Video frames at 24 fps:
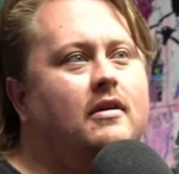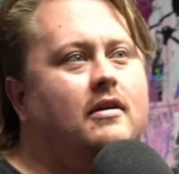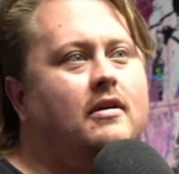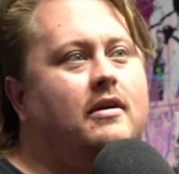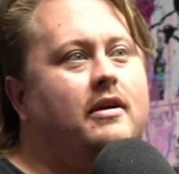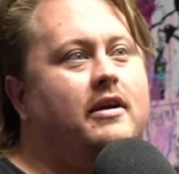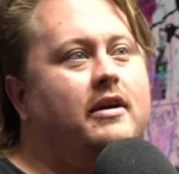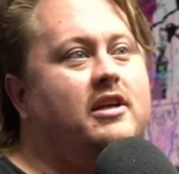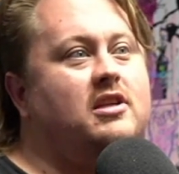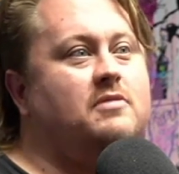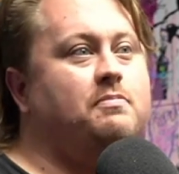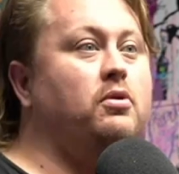
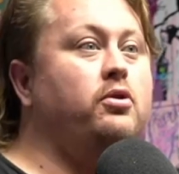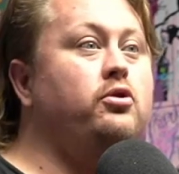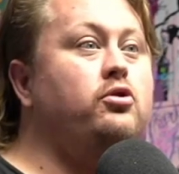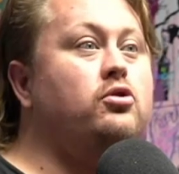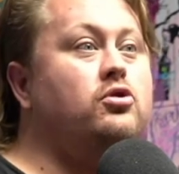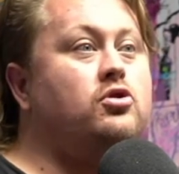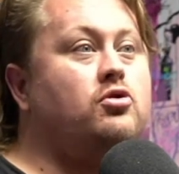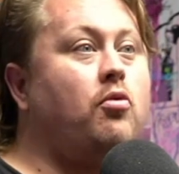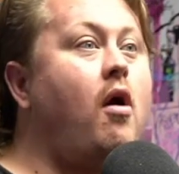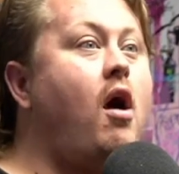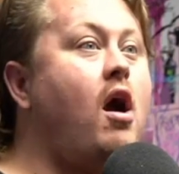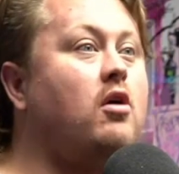It's blues
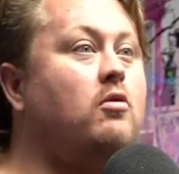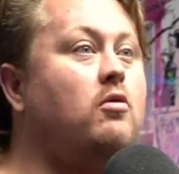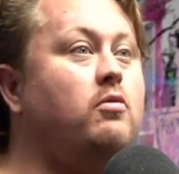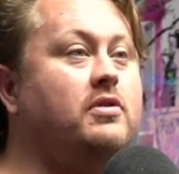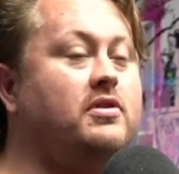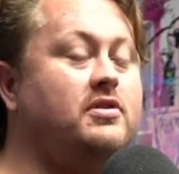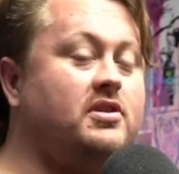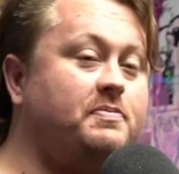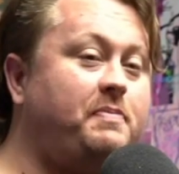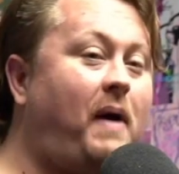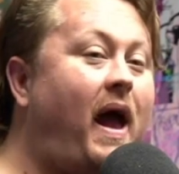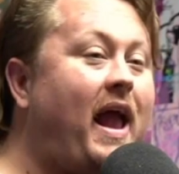rock with
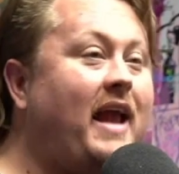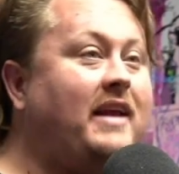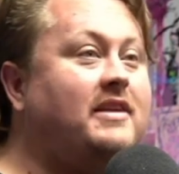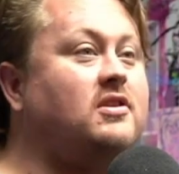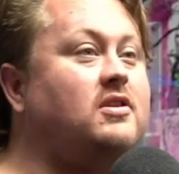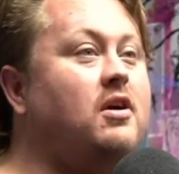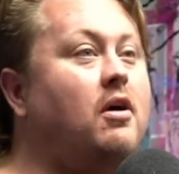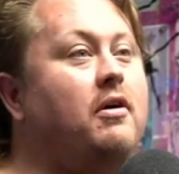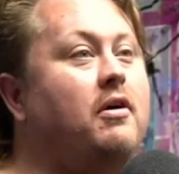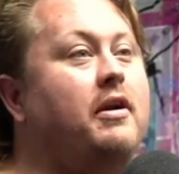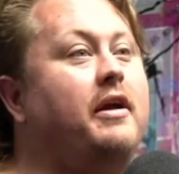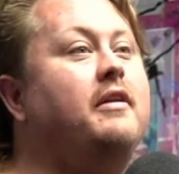spice
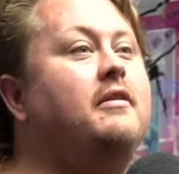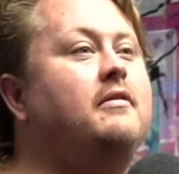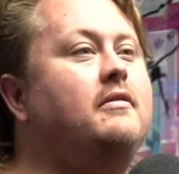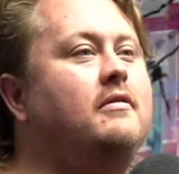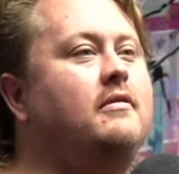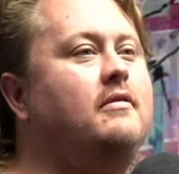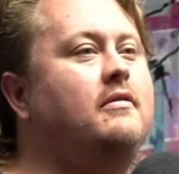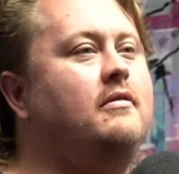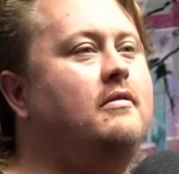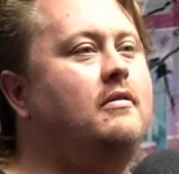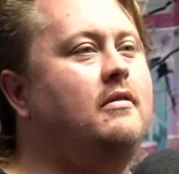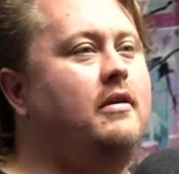on it.
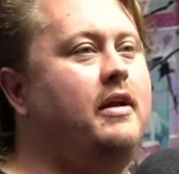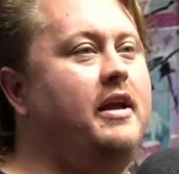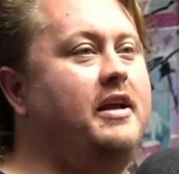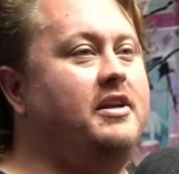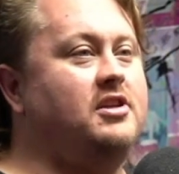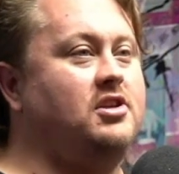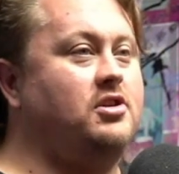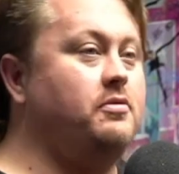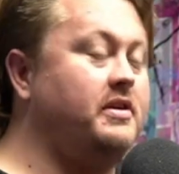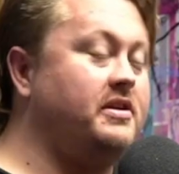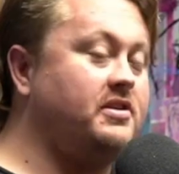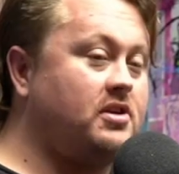He's
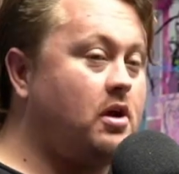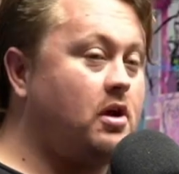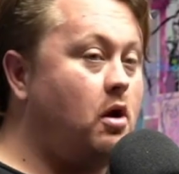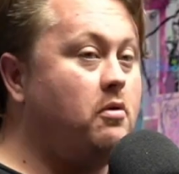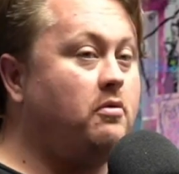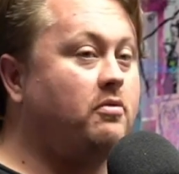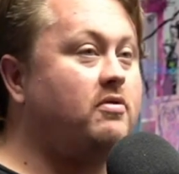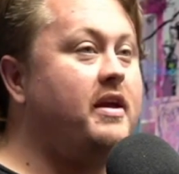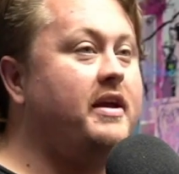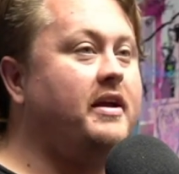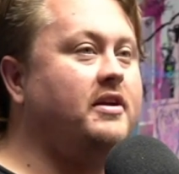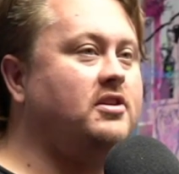doing his own
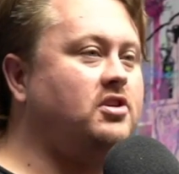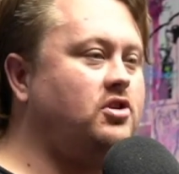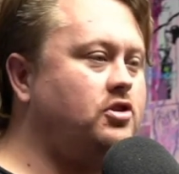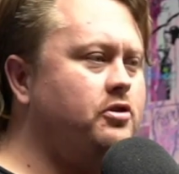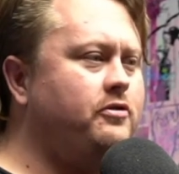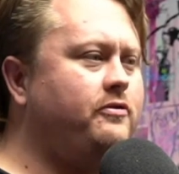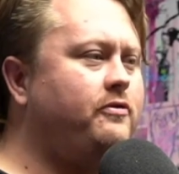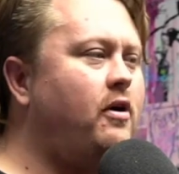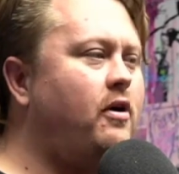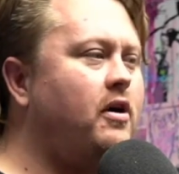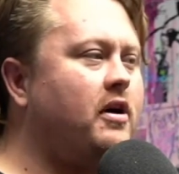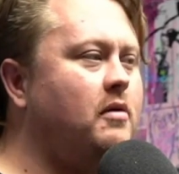thing. It's 2
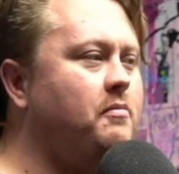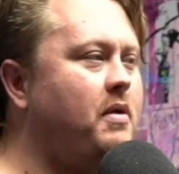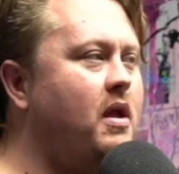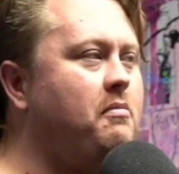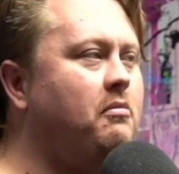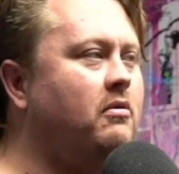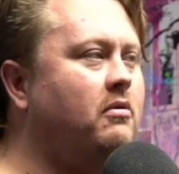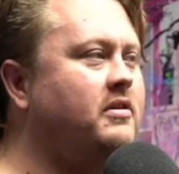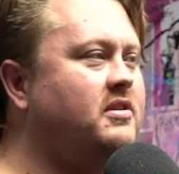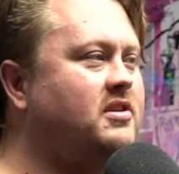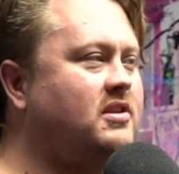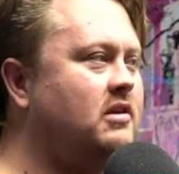fucking people
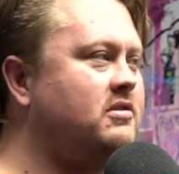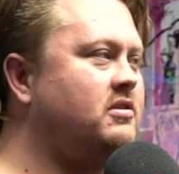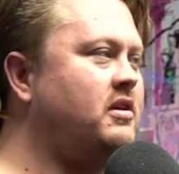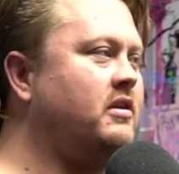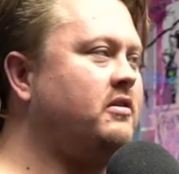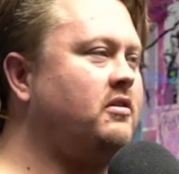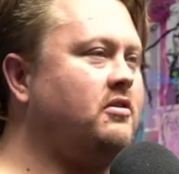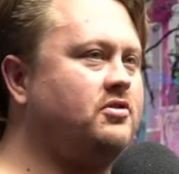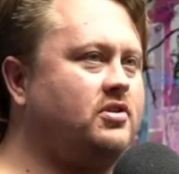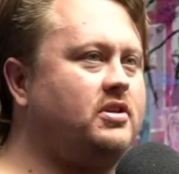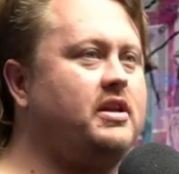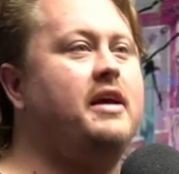and it sounds like
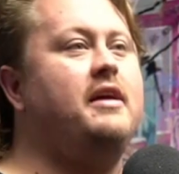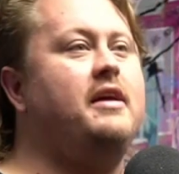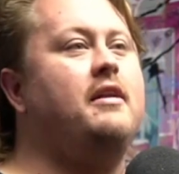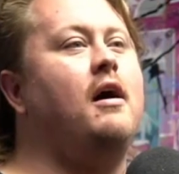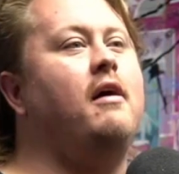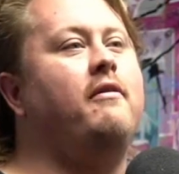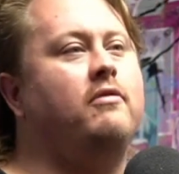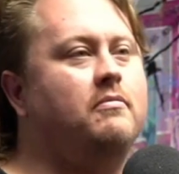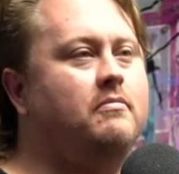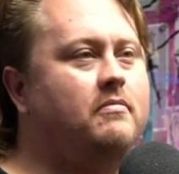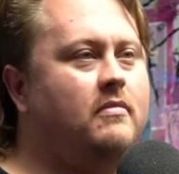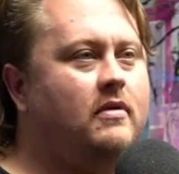there's 10 of
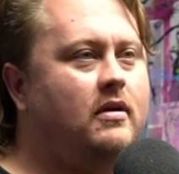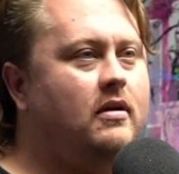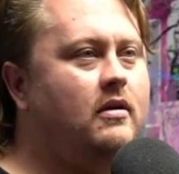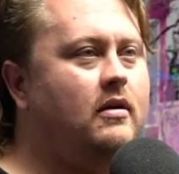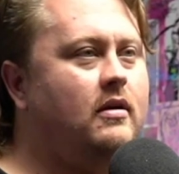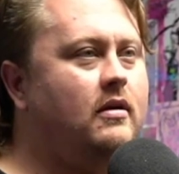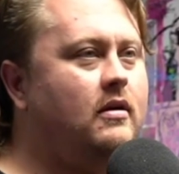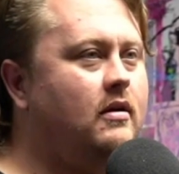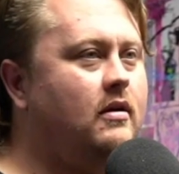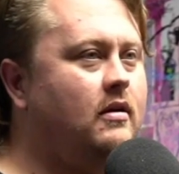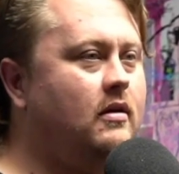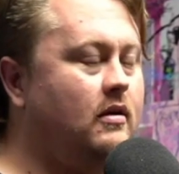them.
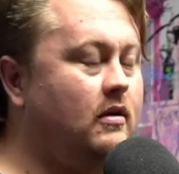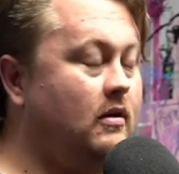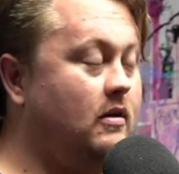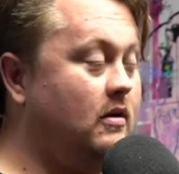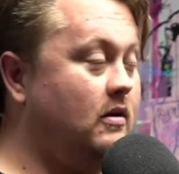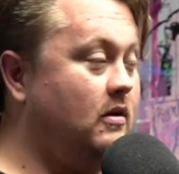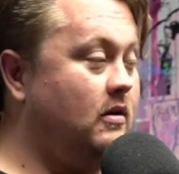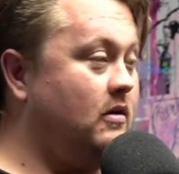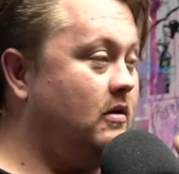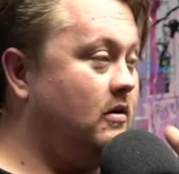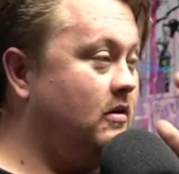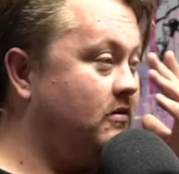
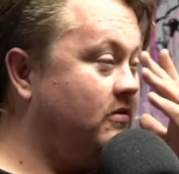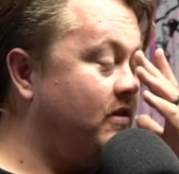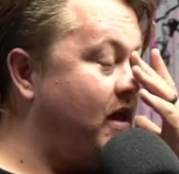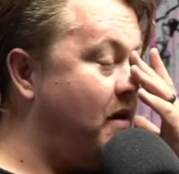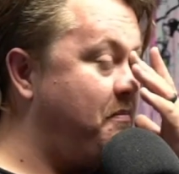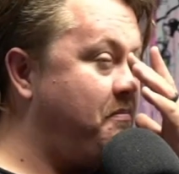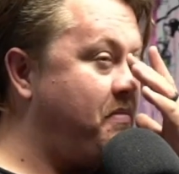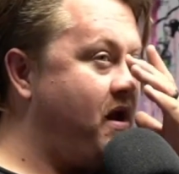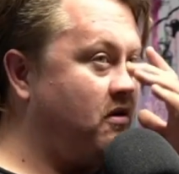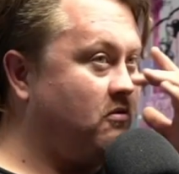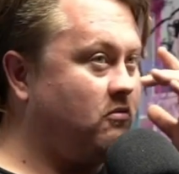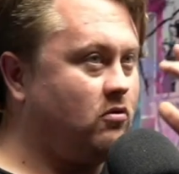That
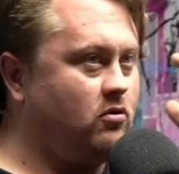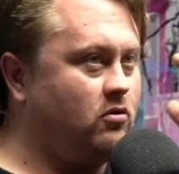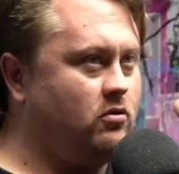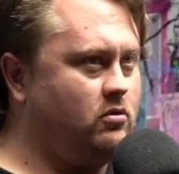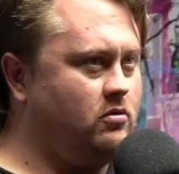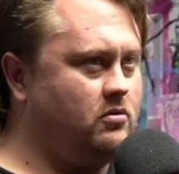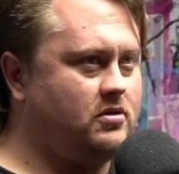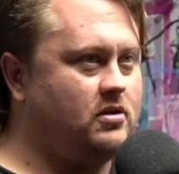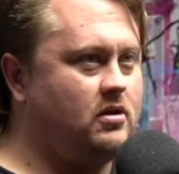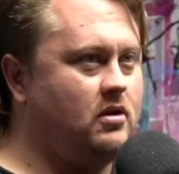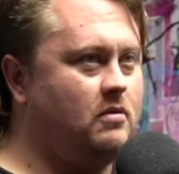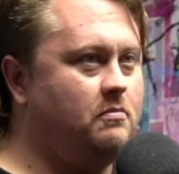band
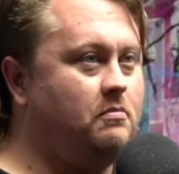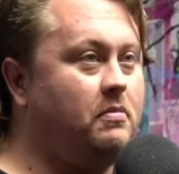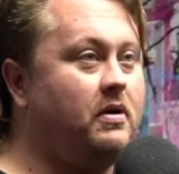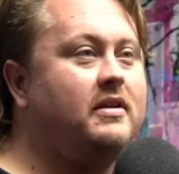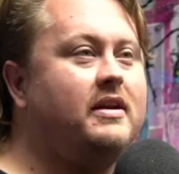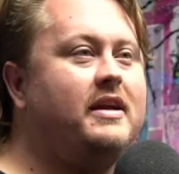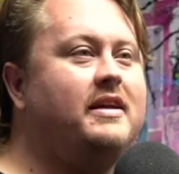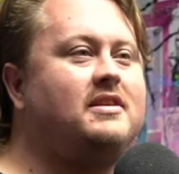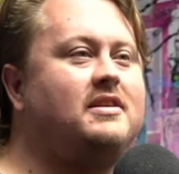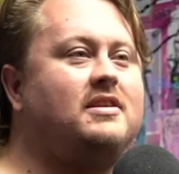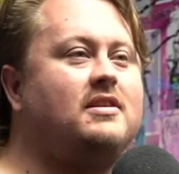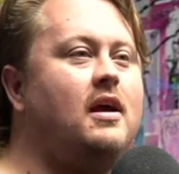rules. But
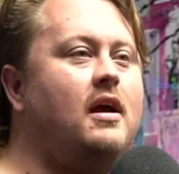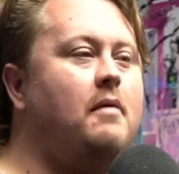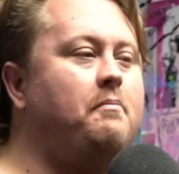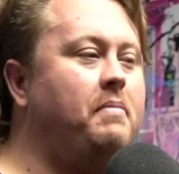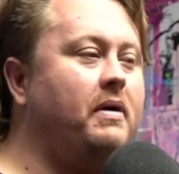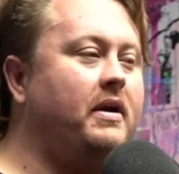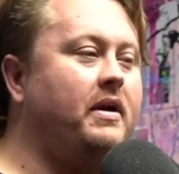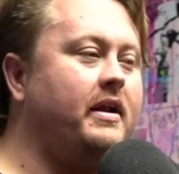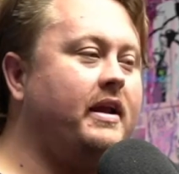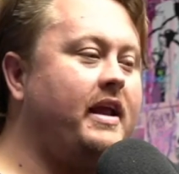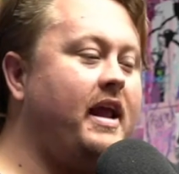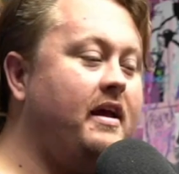
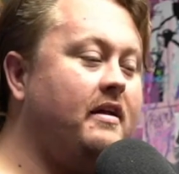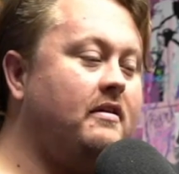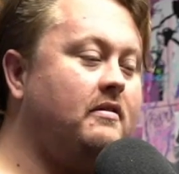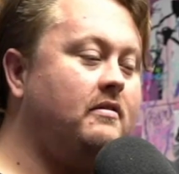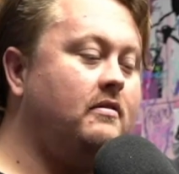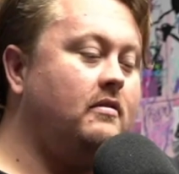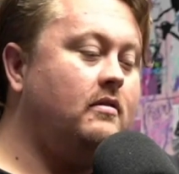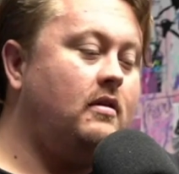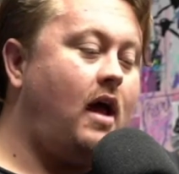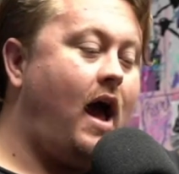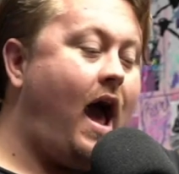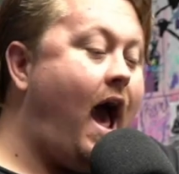again,
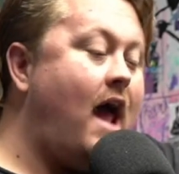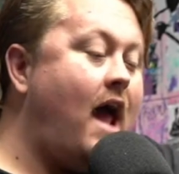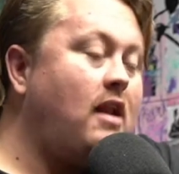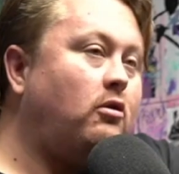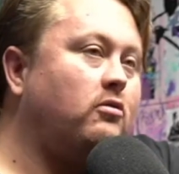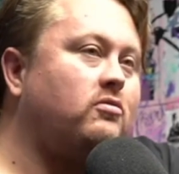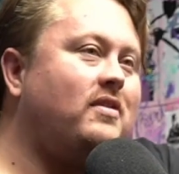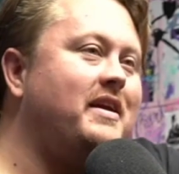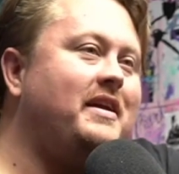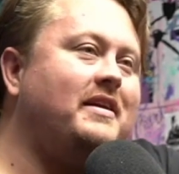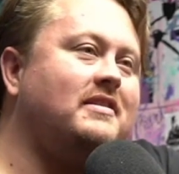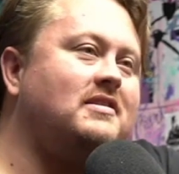I don't
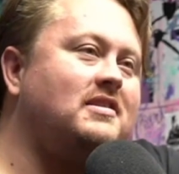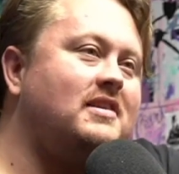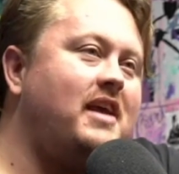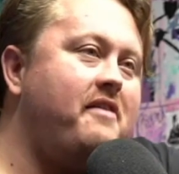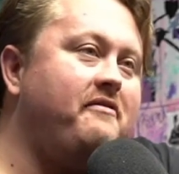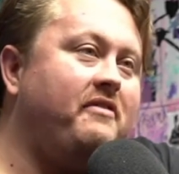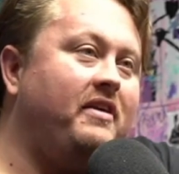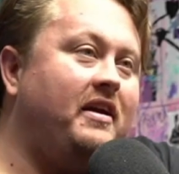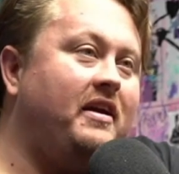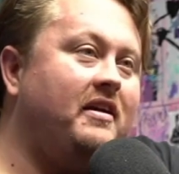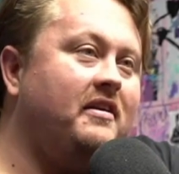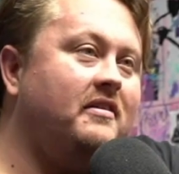think it's
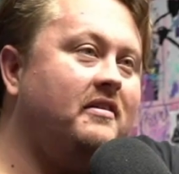heavy.